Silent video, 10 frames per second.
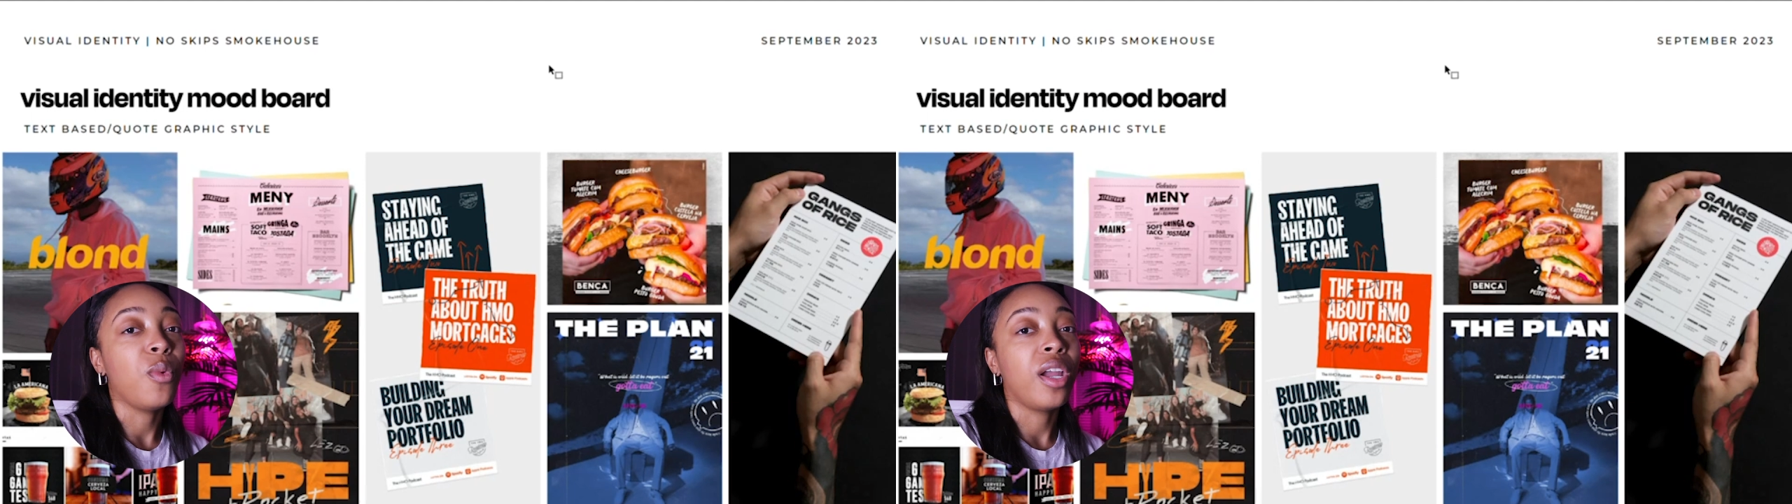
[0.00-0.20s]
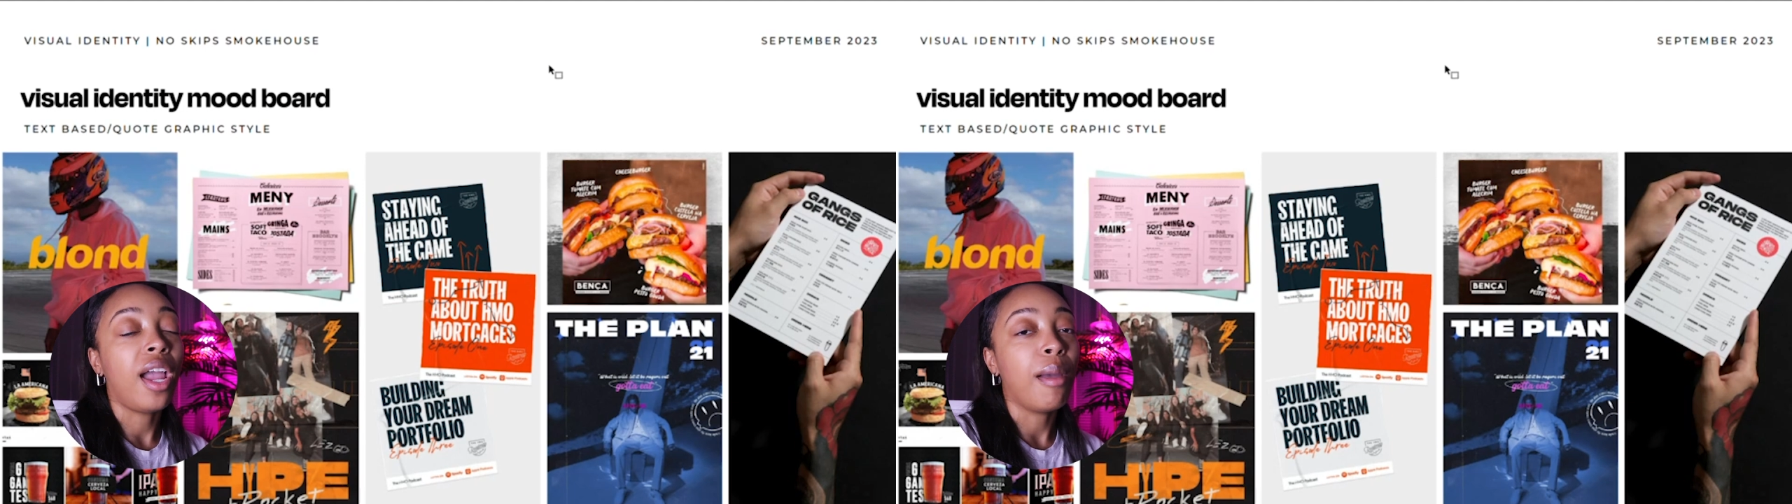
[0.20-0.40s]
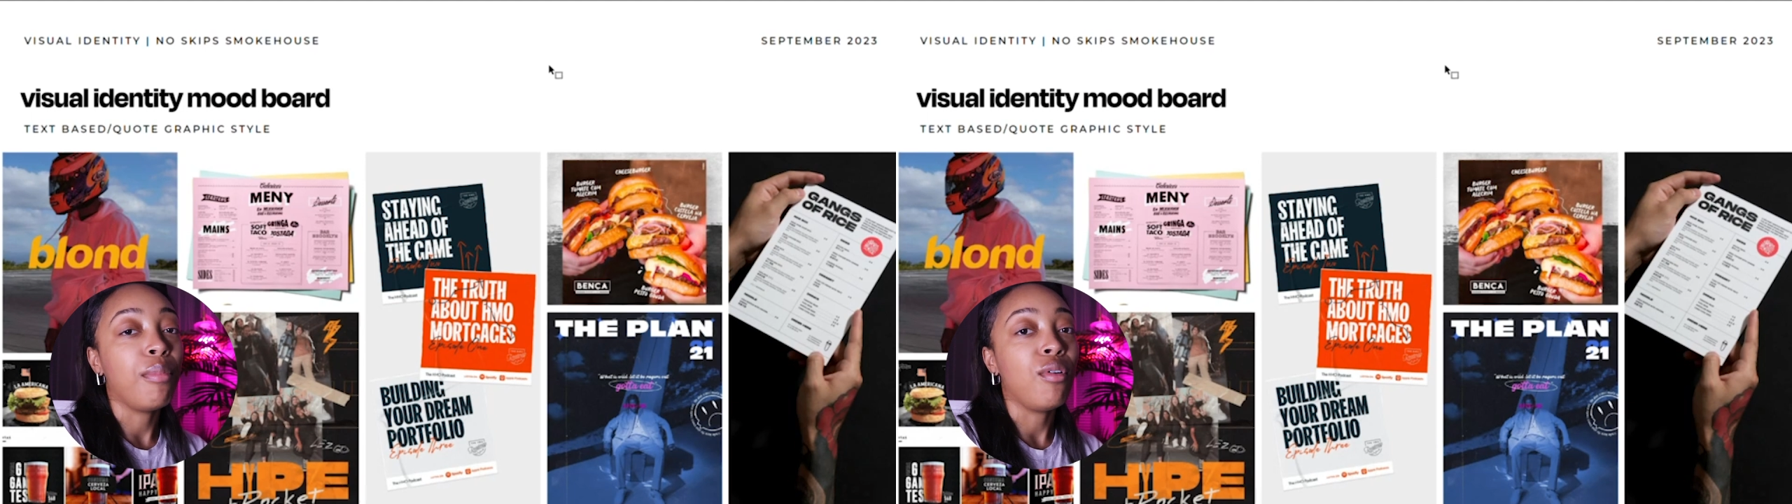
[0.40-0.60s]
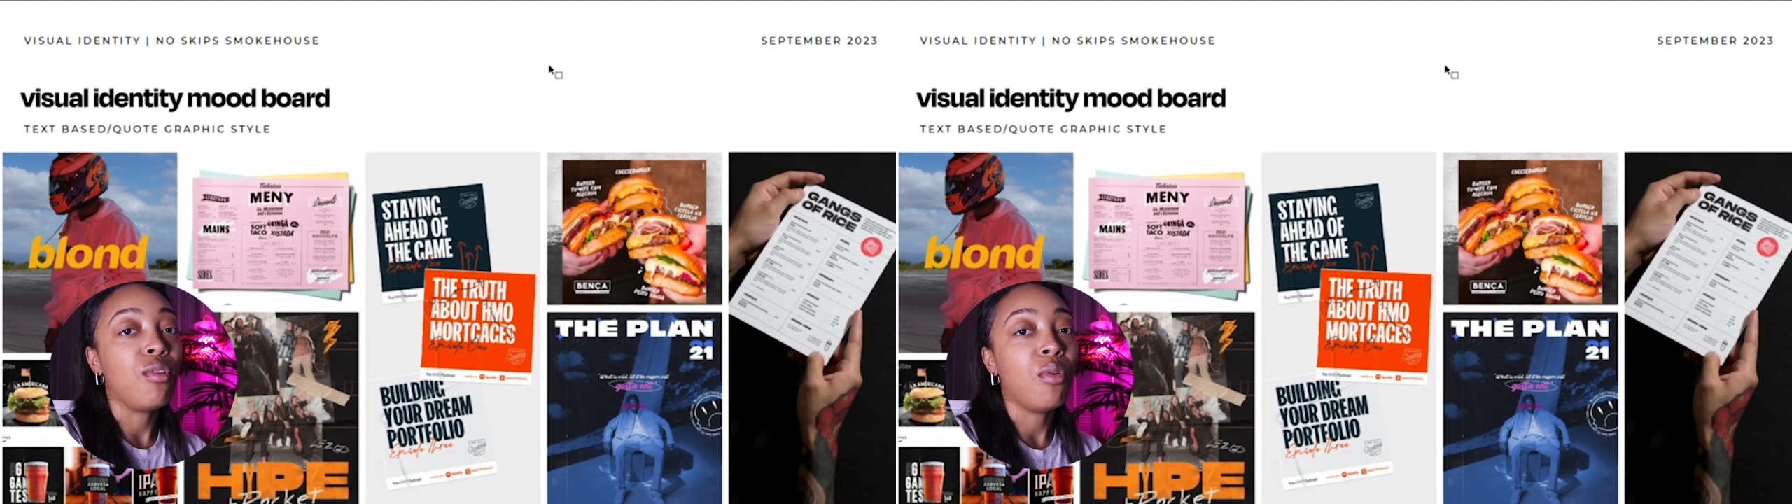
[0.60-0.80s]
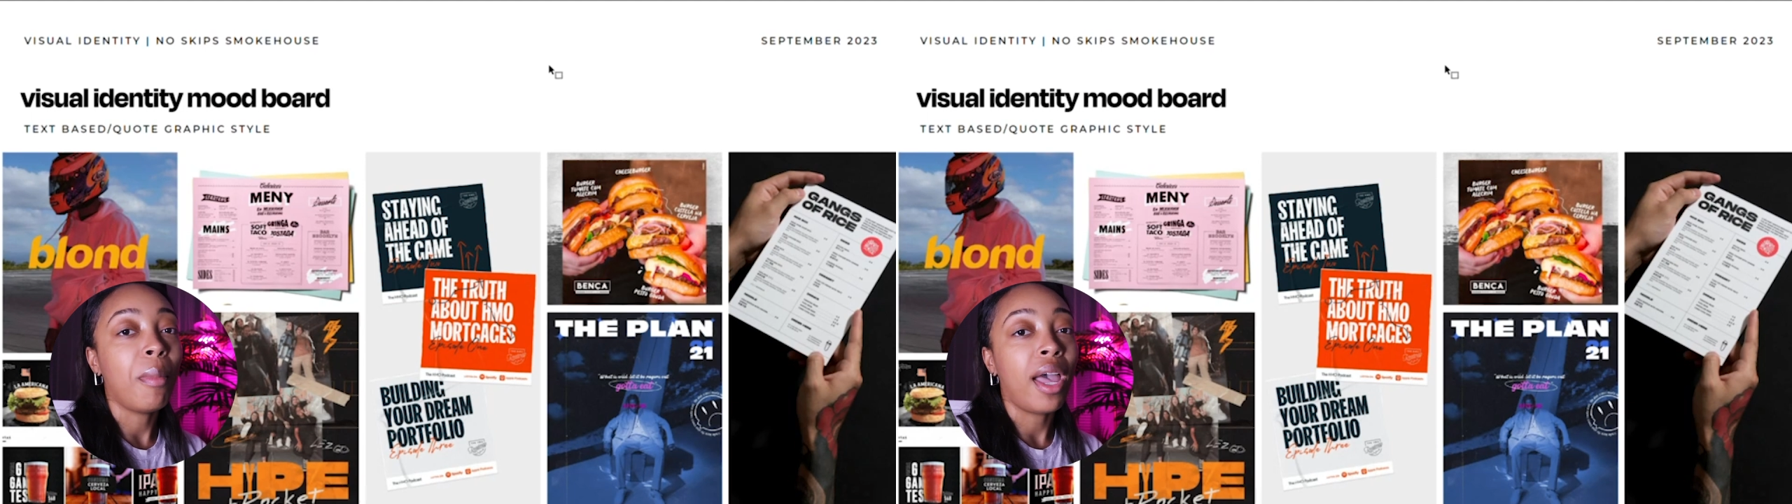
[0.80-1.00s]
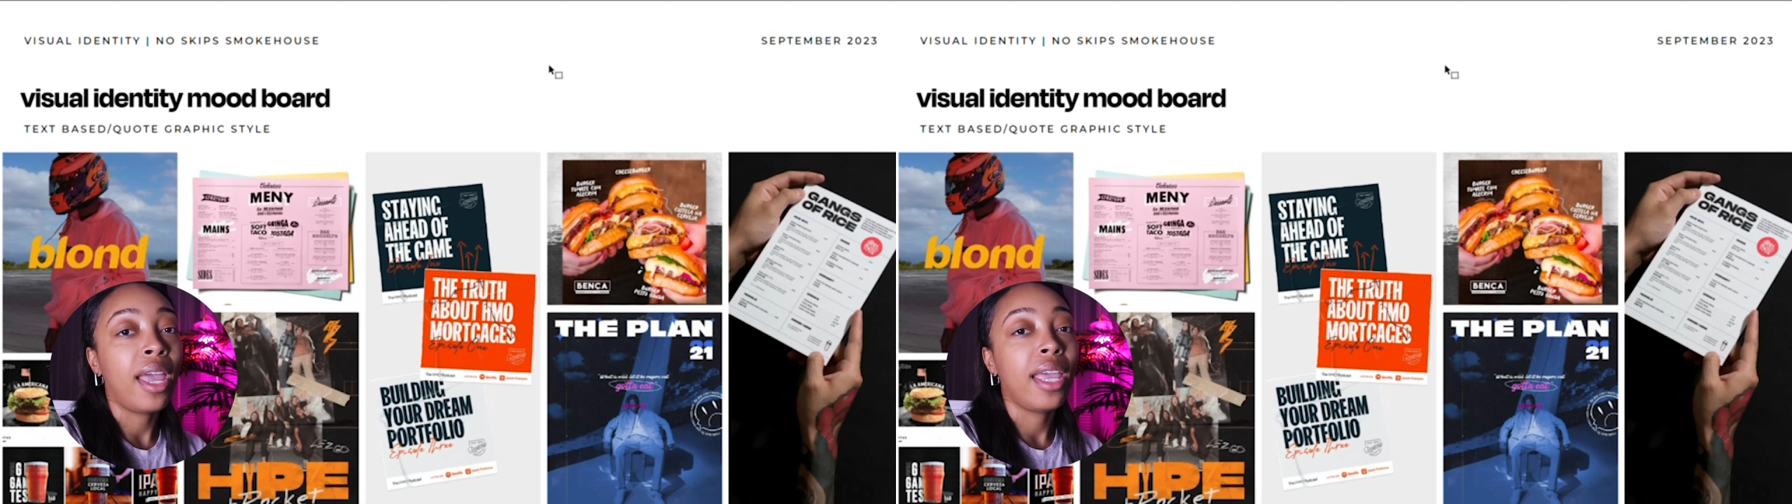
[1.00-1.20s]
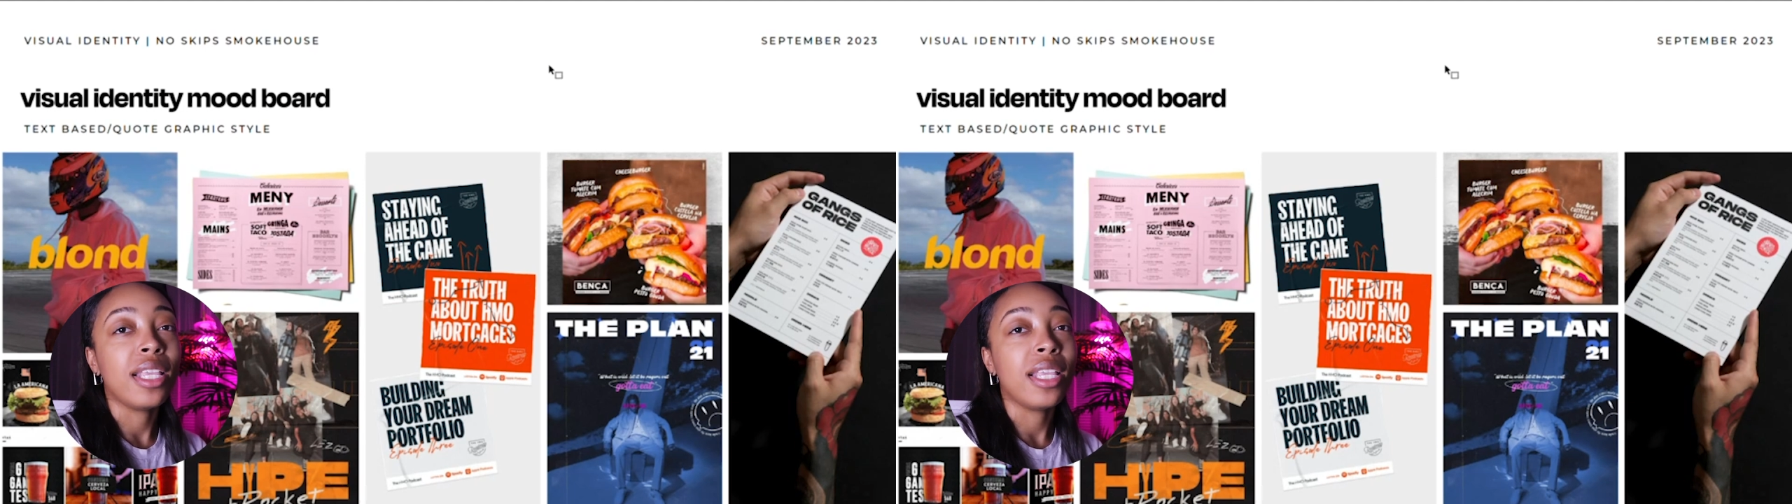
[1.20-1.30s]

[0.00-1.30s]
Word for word: where I pulled my